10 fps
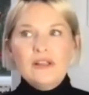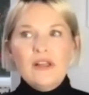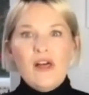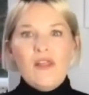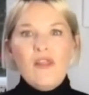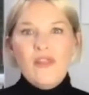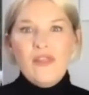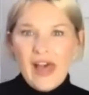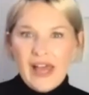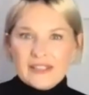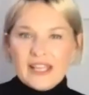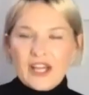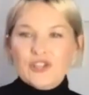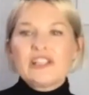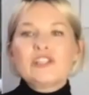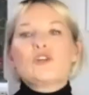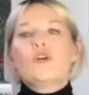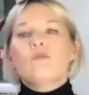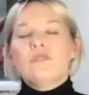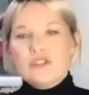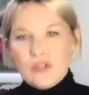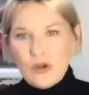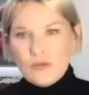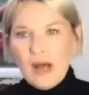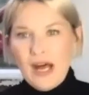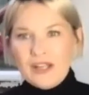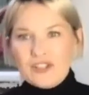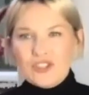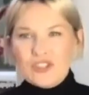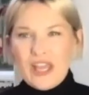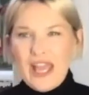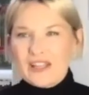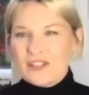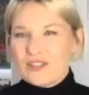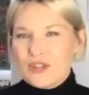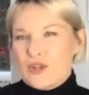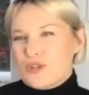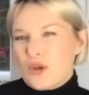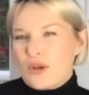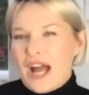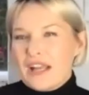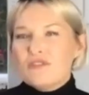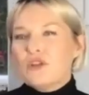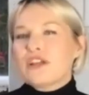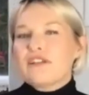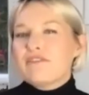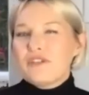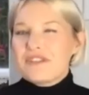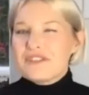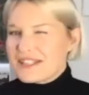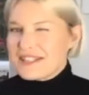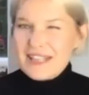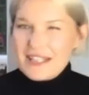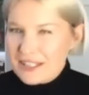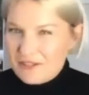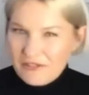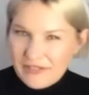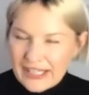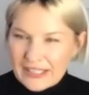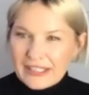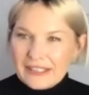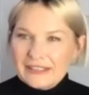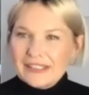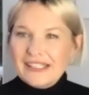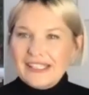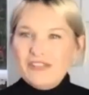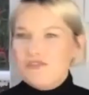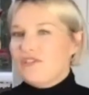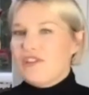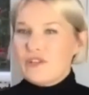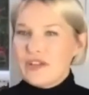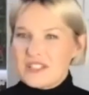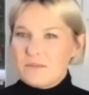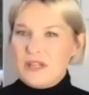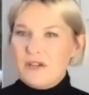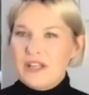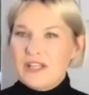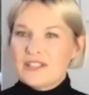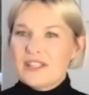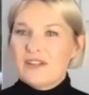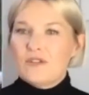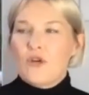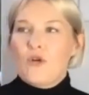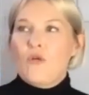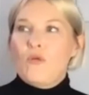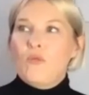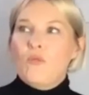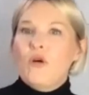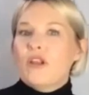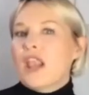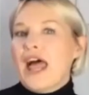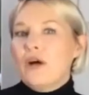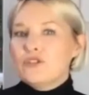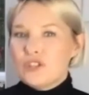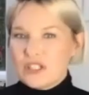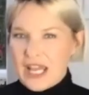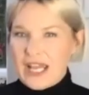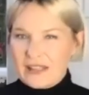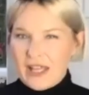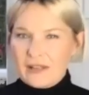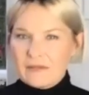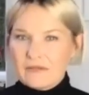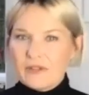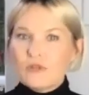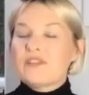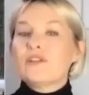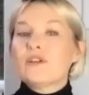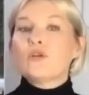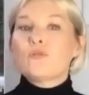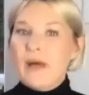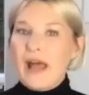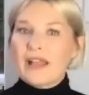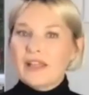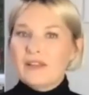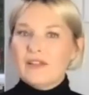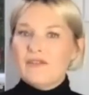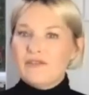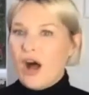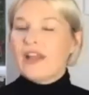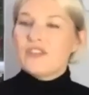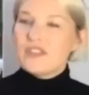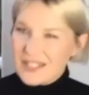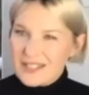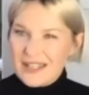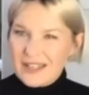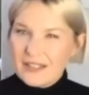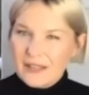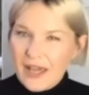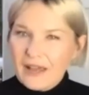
That's actually taught me so much. And so, kind of looking for the success in failure, if you've ever experienced, and what allowed you to take that little bit of a look back and then find the success in that.